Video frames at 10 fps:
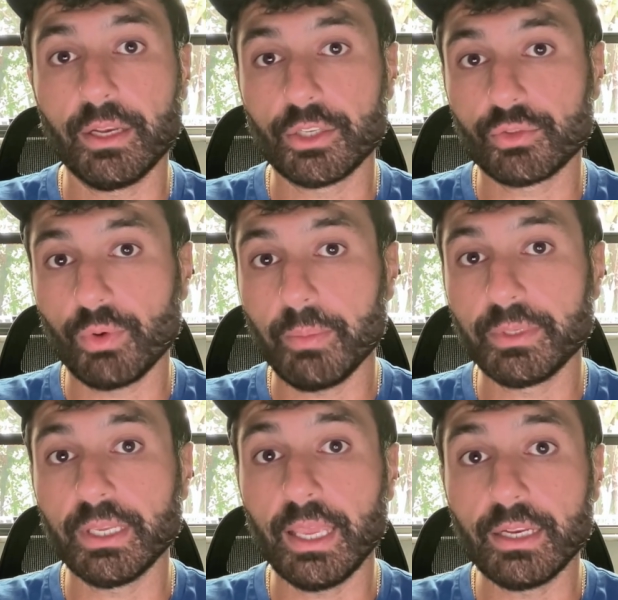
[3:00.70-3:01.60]
and
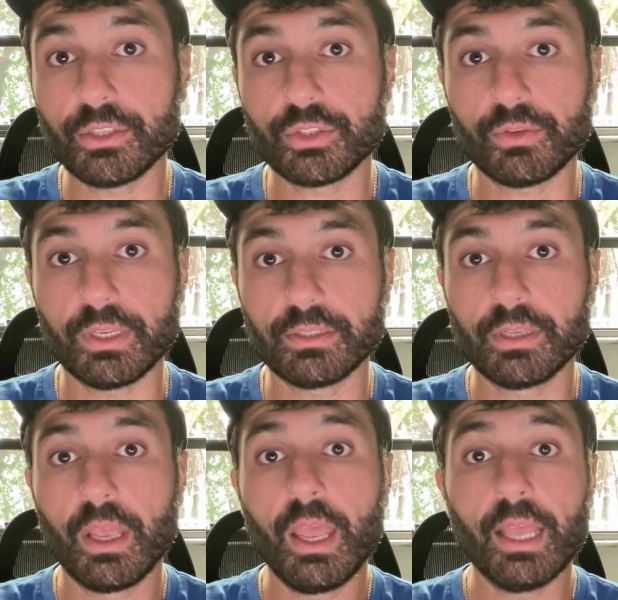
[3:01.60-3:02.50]
disrupting industries,
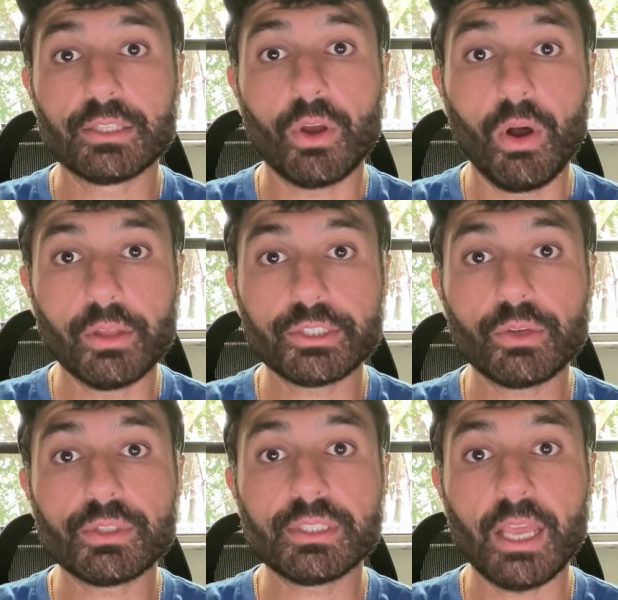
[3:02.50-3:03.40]
it's
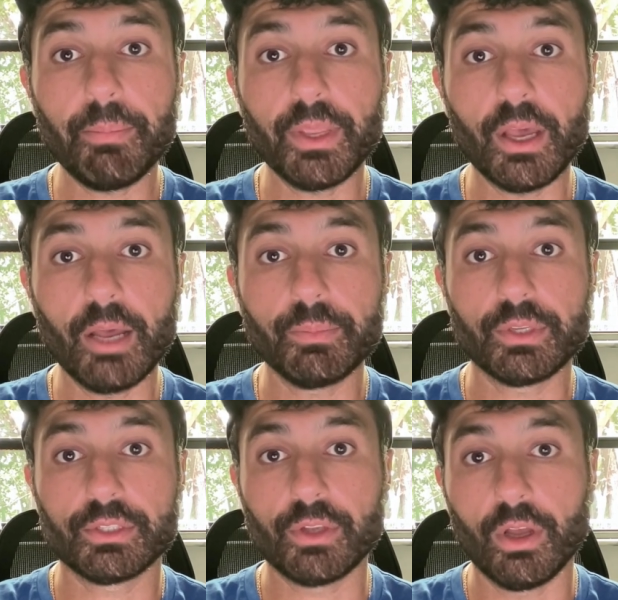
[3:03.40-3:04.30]
also stepping up
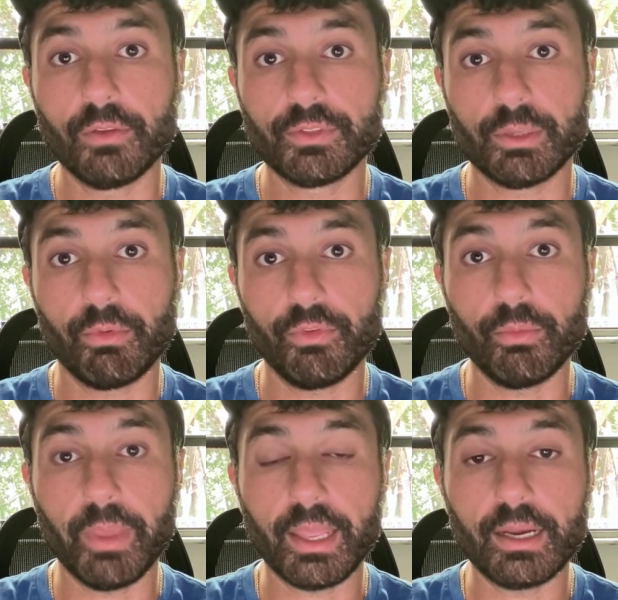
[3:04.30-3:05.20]
to solve some of
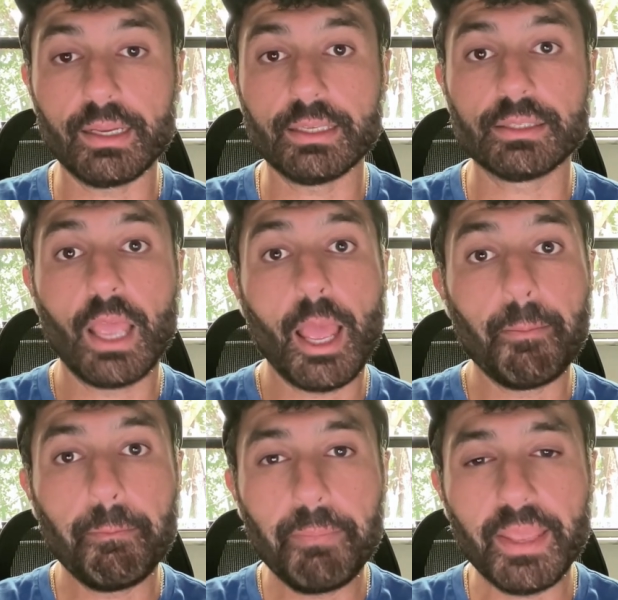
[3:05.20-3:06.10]
humanity's
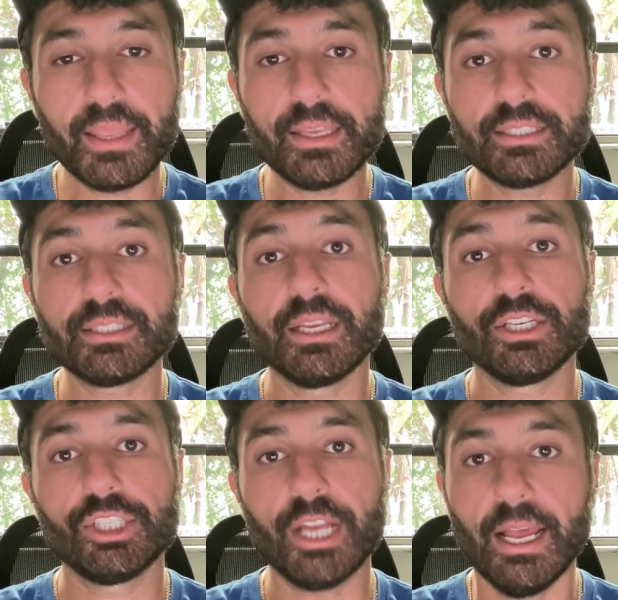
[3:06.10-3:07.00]
biggest
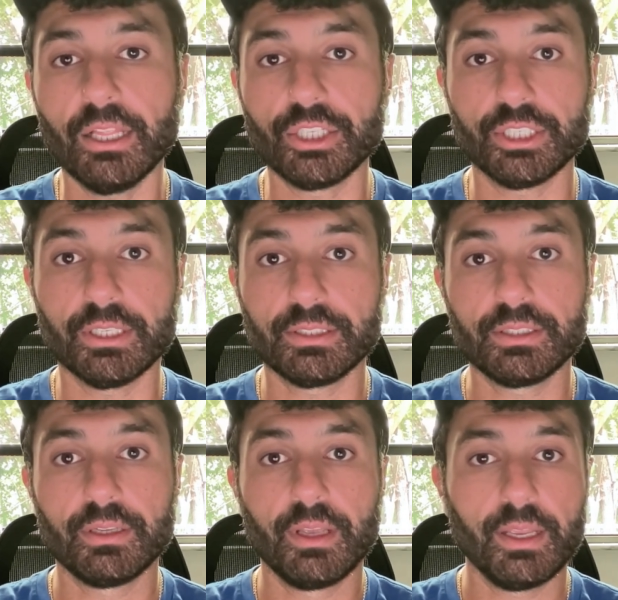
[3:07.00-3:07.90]

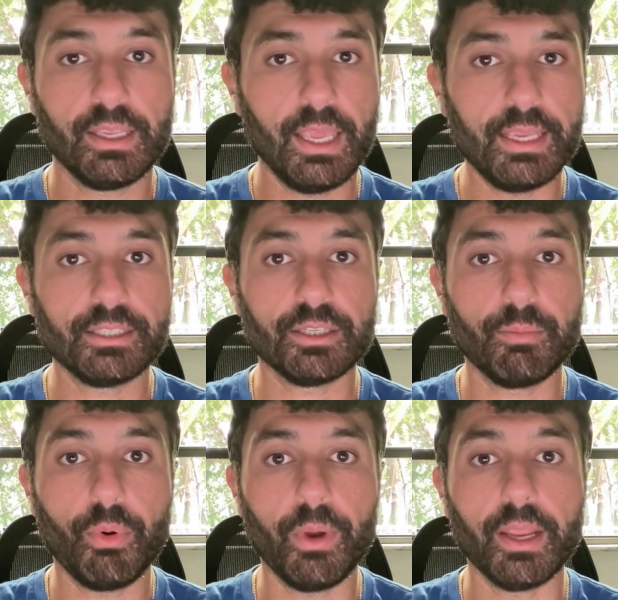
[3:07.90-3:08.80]
challenges. Case in
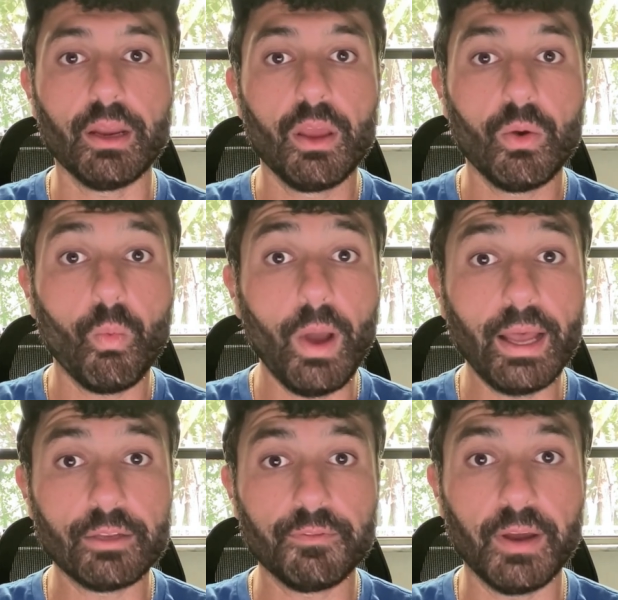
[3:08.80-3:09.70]
point,
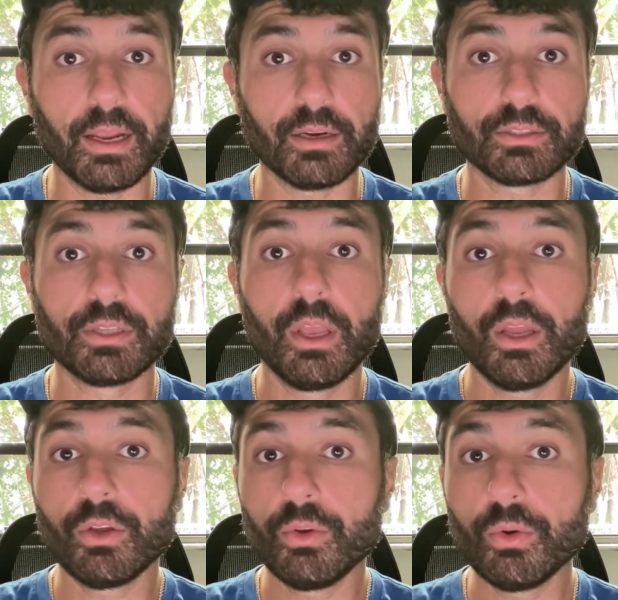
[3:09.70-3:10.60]
wildfires.
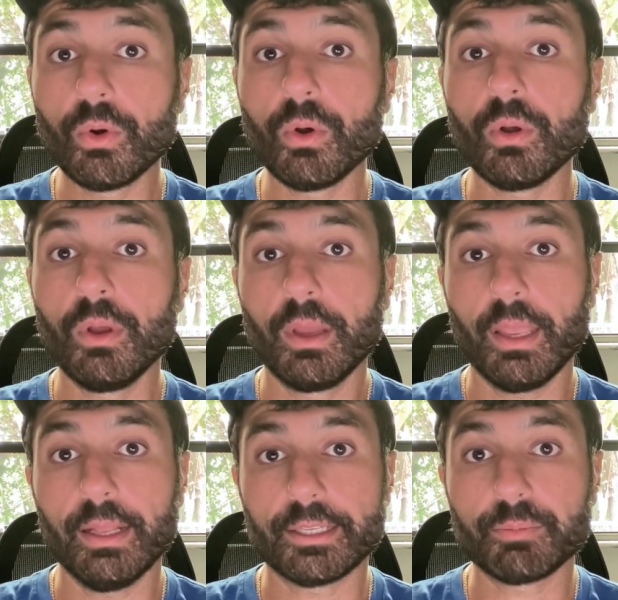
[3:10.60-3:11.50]
Google
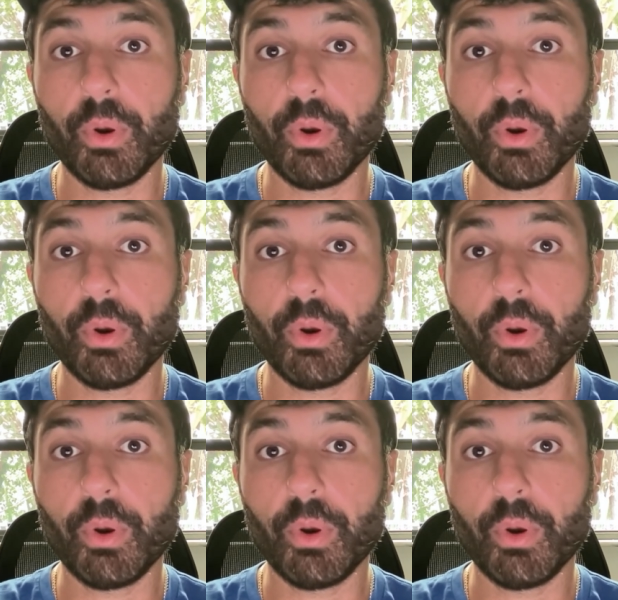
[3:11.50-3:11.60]
and its